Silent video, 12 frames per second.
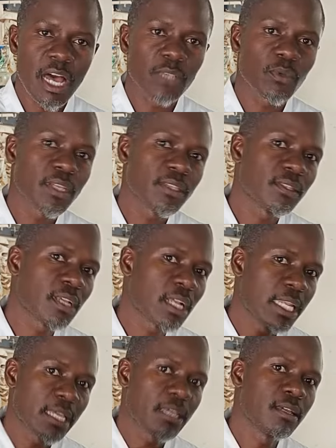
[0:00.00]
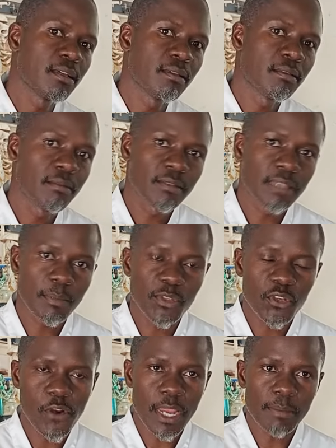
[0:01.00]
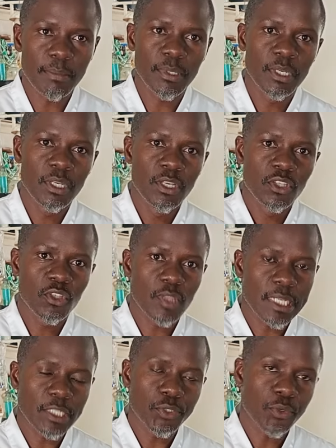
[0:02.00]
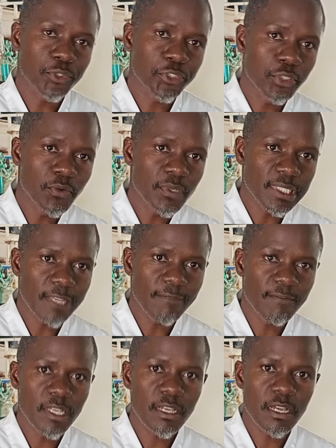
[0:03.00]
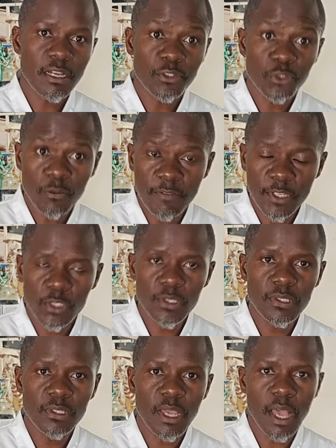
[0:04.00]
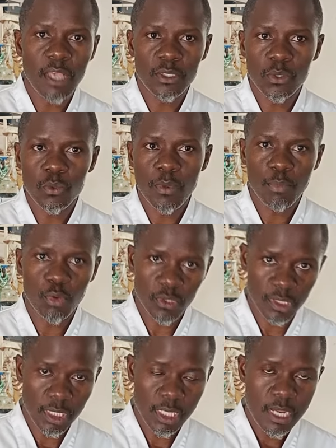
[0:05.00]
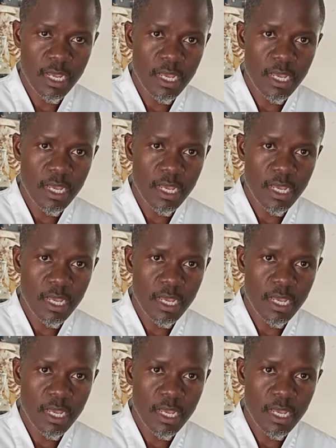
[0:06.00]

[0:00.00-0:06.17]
as well as click subscribe so that you continue receiving new videos as we post.